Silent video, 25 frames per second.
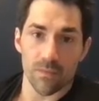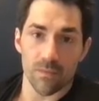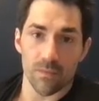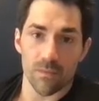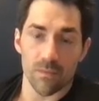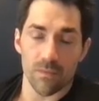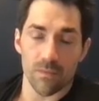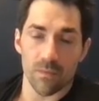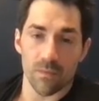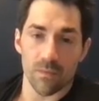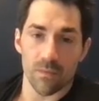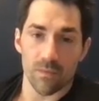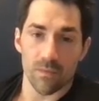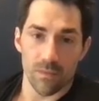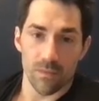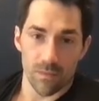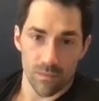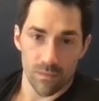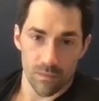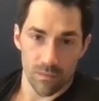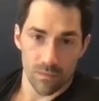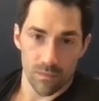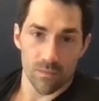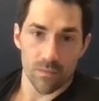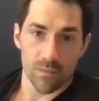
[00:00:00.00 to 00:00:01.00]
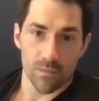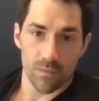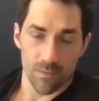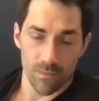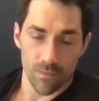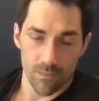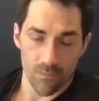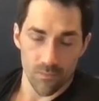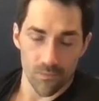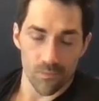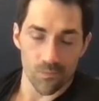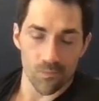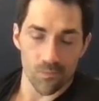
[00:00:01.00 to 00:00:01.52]

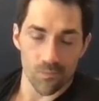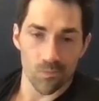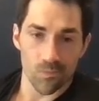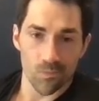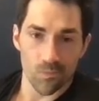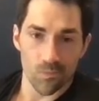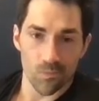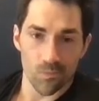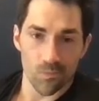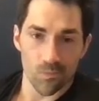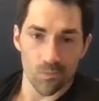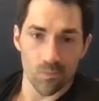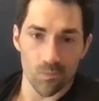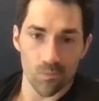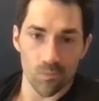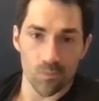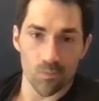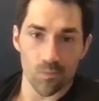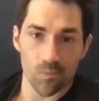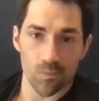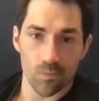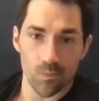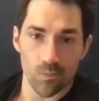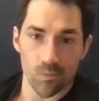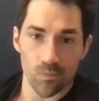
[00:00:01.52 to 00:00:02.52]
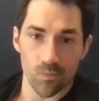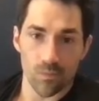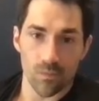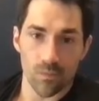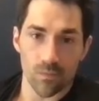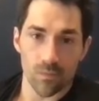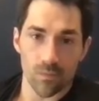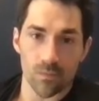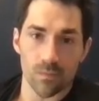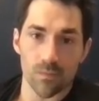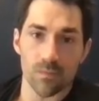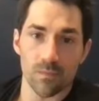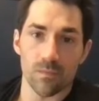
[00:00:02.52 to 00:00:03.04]

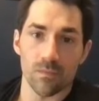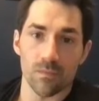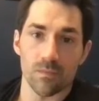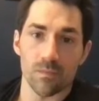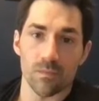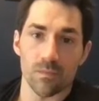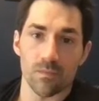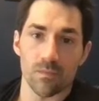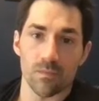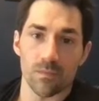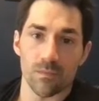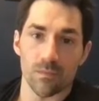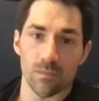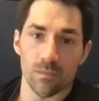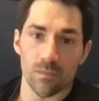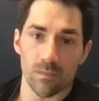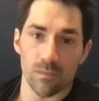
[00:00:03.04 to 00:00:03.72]
[no speech]